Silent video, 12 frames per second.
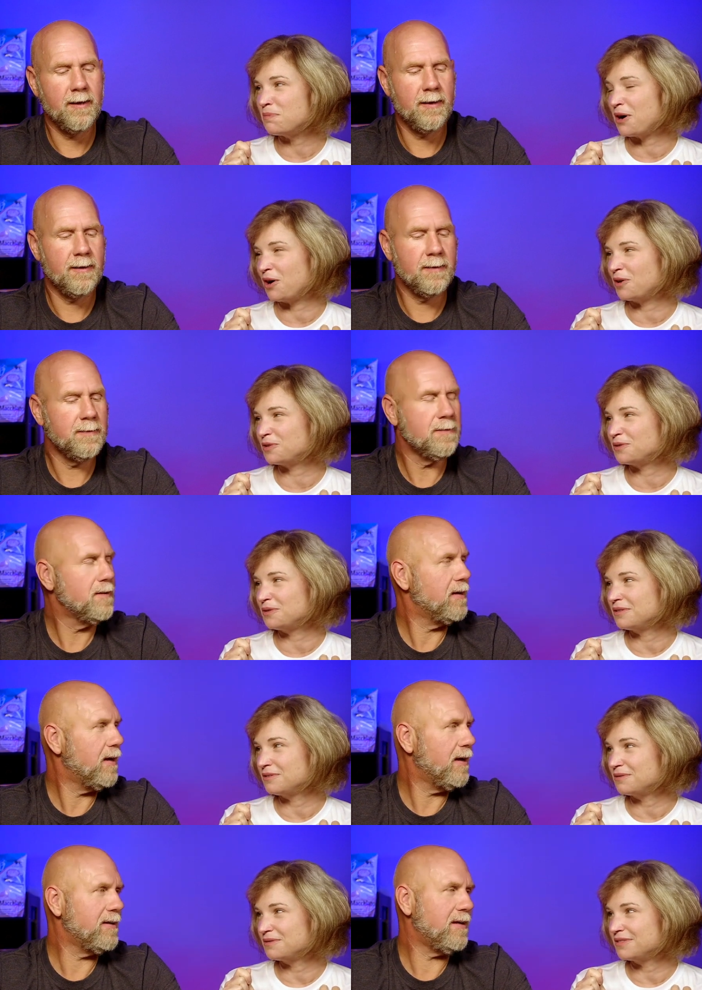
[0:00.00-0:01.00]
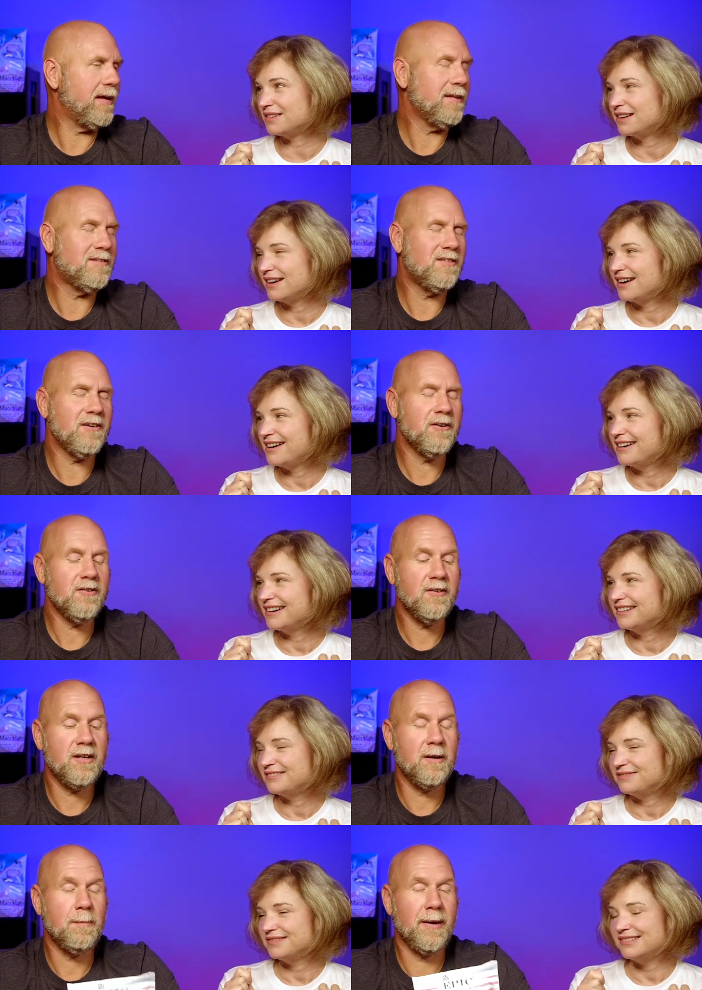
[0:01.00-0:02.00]
Speaker 1: bone.
Speaker 2: It, it
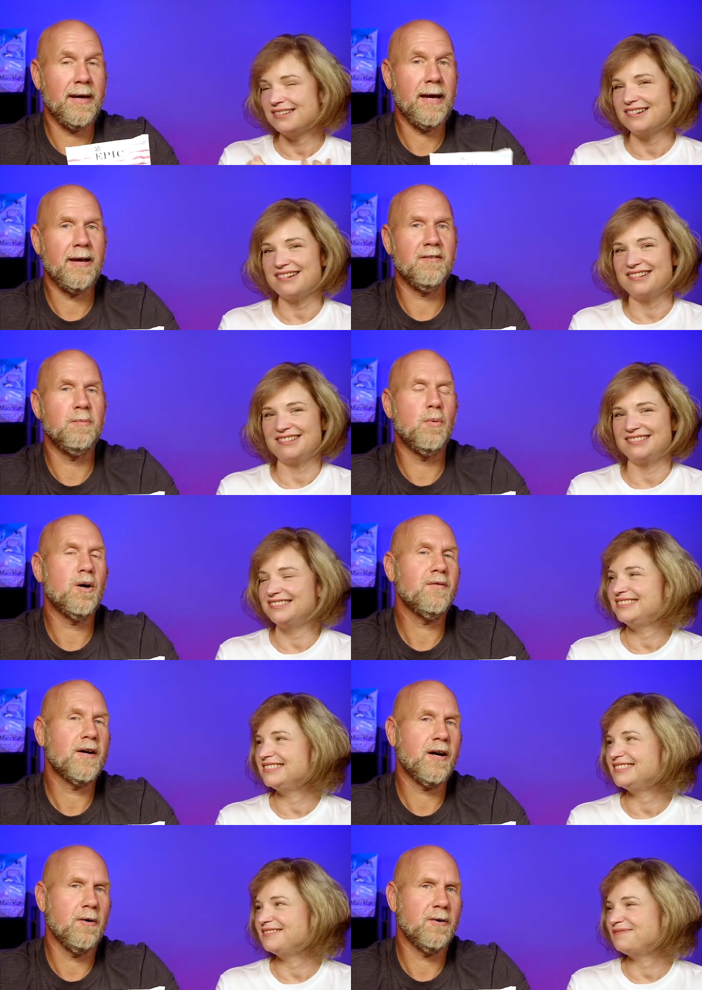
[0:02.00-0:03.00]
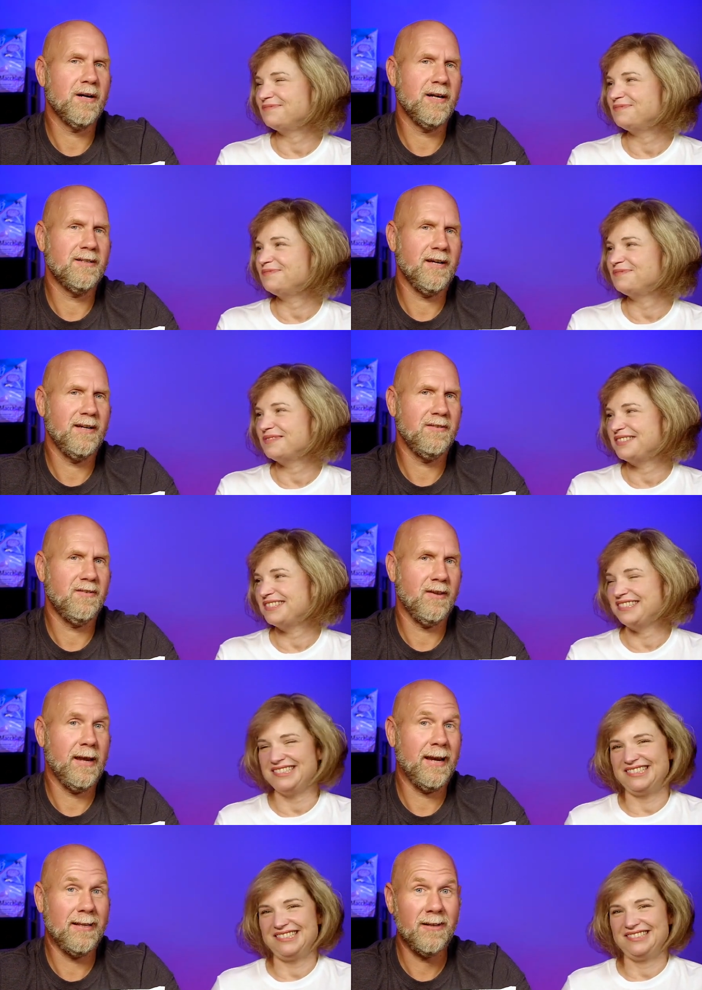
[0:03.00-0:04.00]
seriously, to me, has more of a coconut taste,
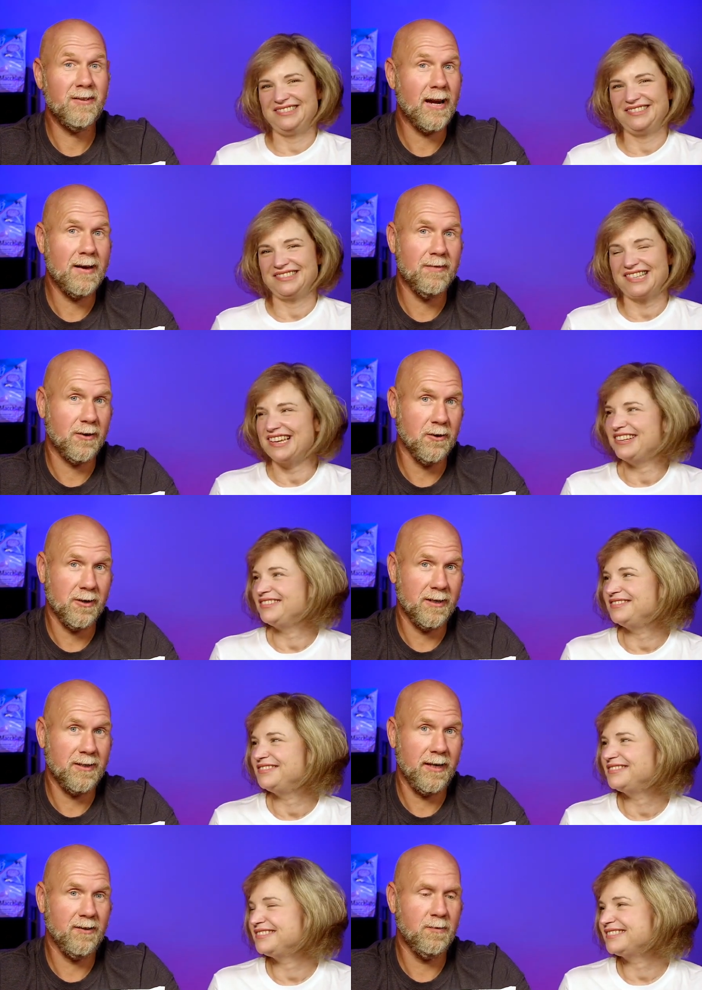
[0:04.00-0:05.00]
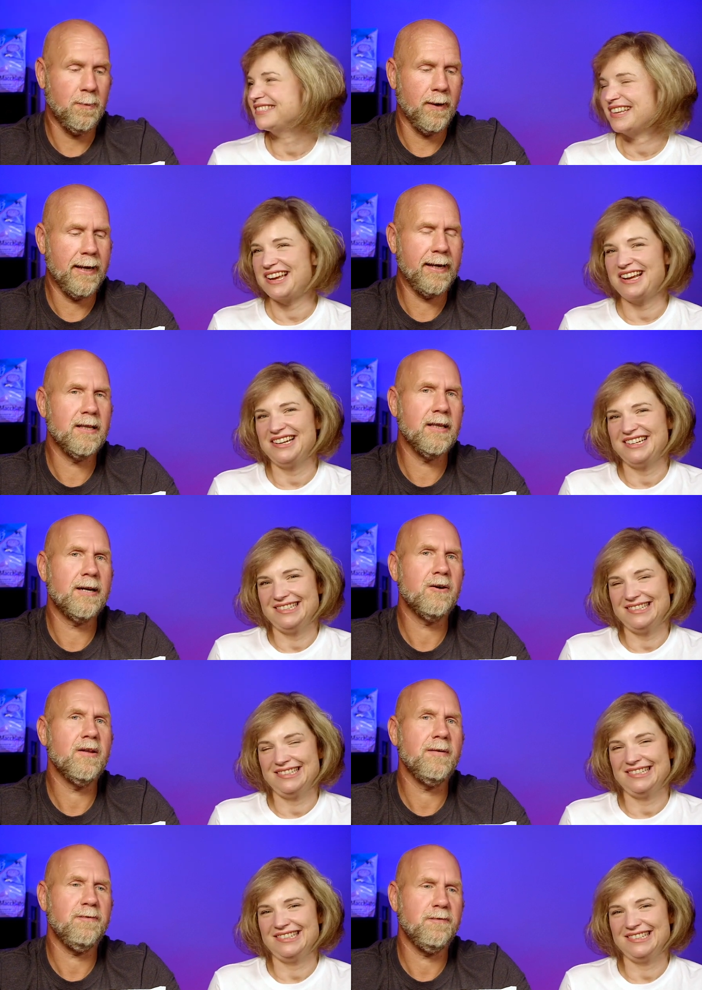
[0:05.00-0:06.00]
and it doesn't have a coconut taste, but it
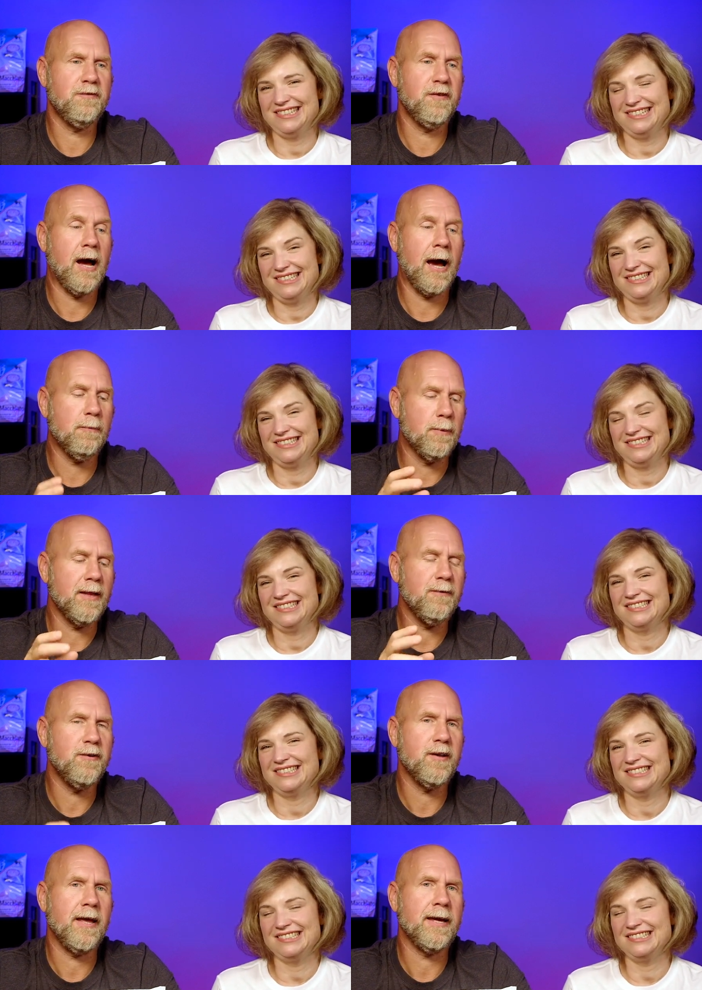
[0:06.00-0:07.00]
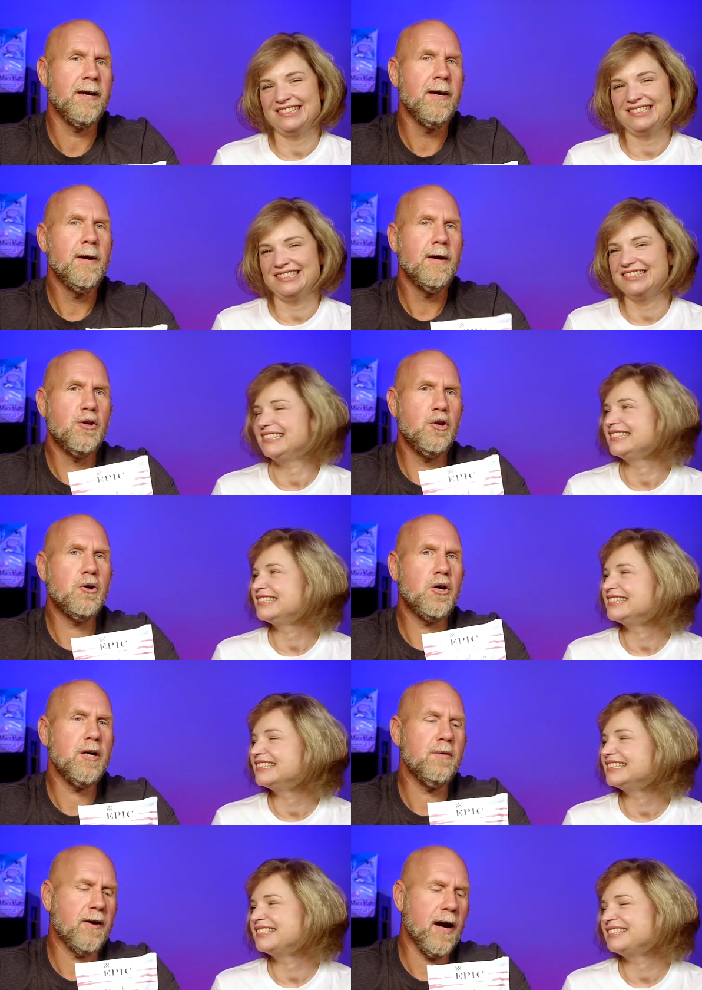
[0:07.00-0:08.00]
literally, I really feel like you
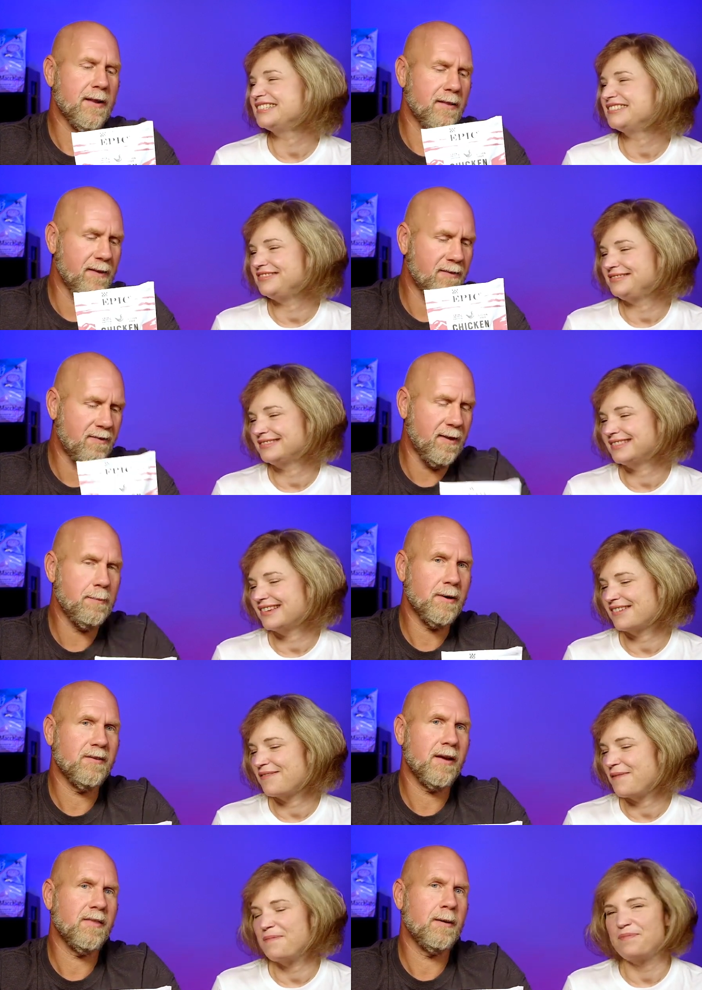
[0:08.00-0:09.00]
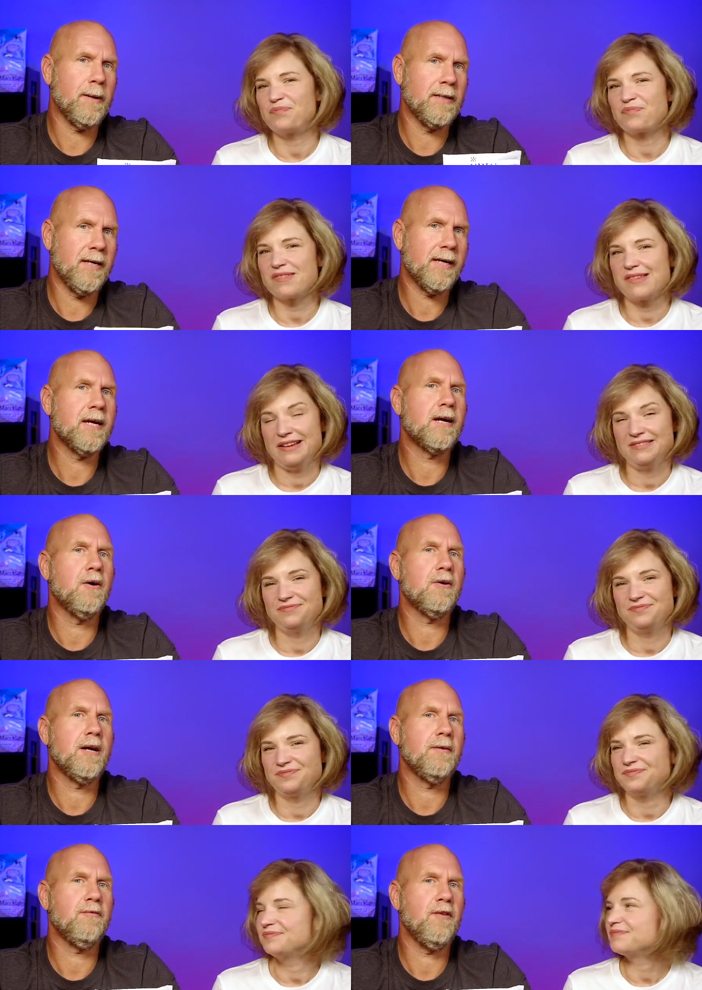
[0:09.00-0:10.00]
could have gotten the same exact thing by taking
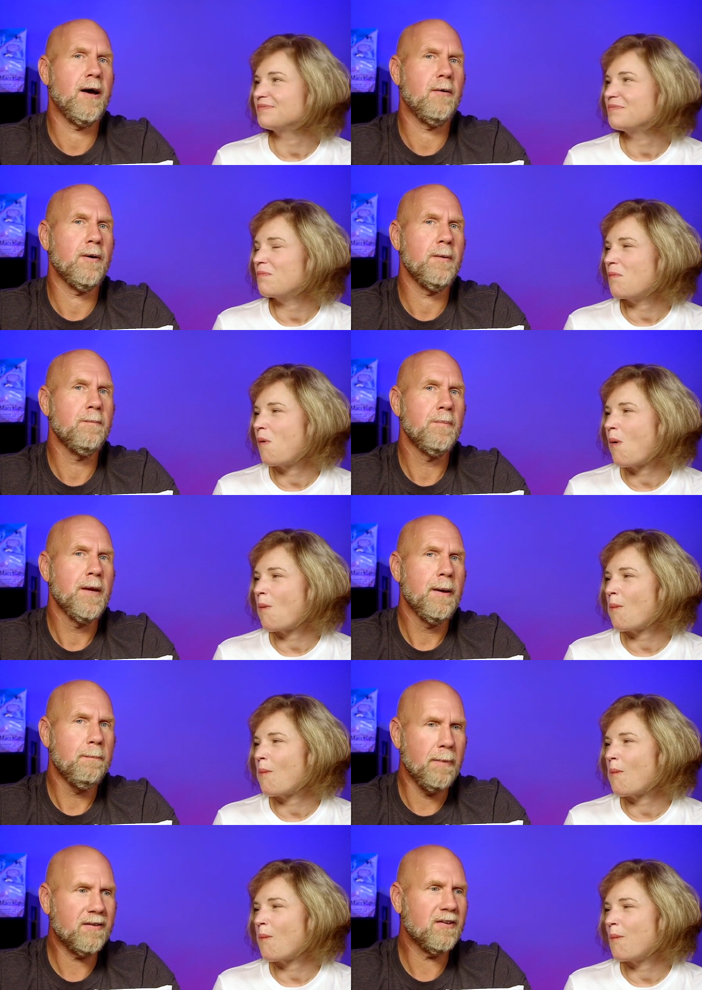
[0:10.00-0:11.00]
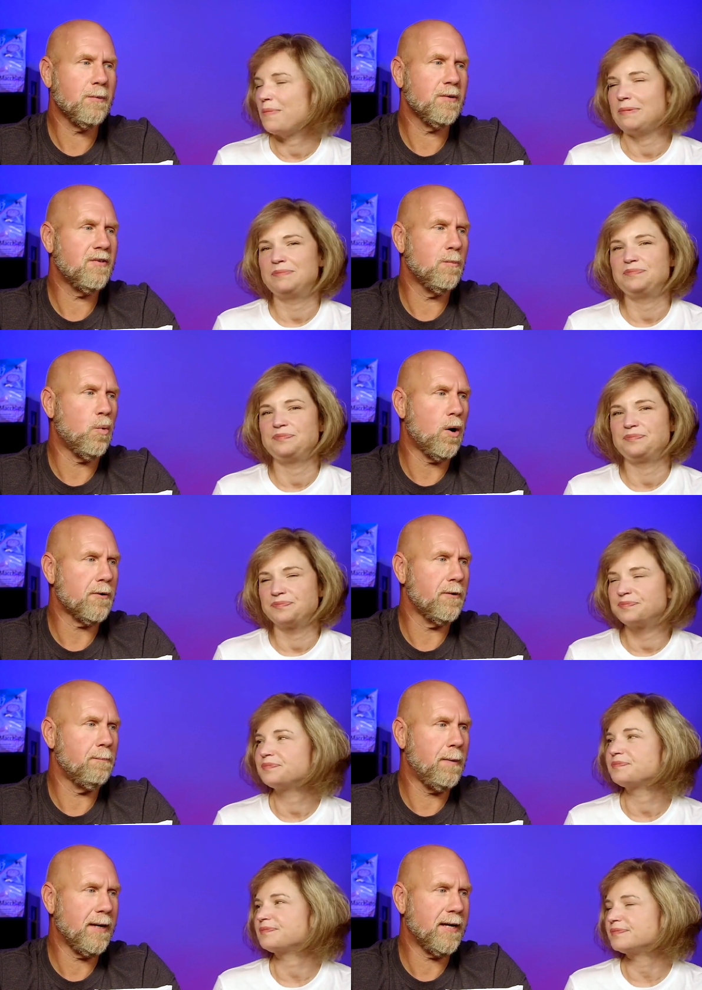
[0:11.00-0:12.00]
coconut flour, mixing it with some water
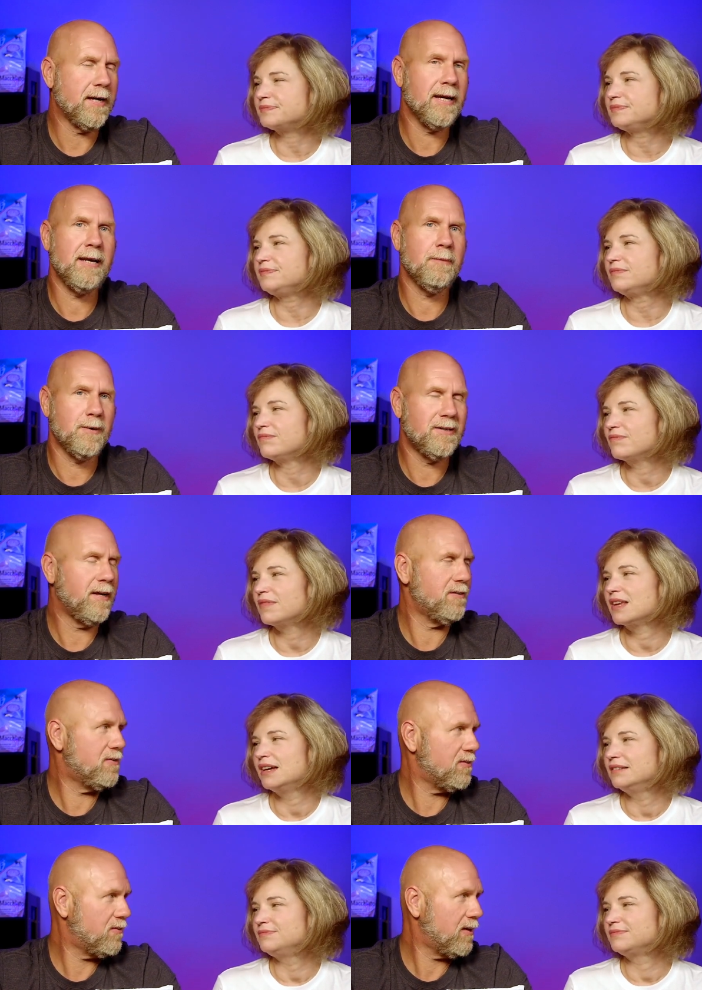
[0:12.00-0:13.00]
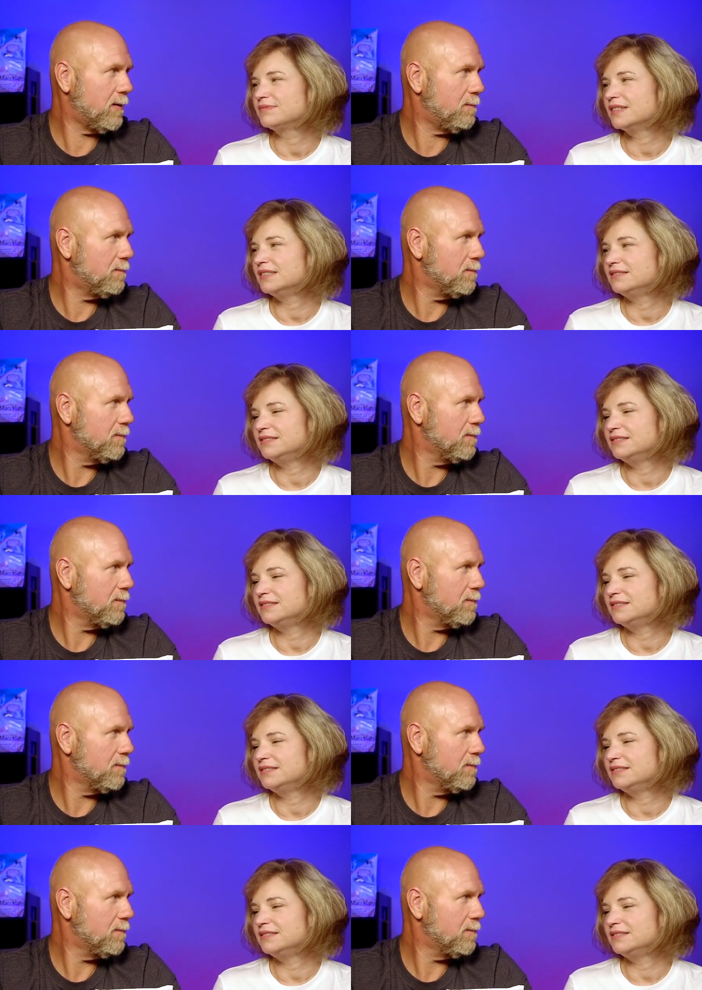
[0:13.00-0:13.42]
and baking it, and it would taste the same.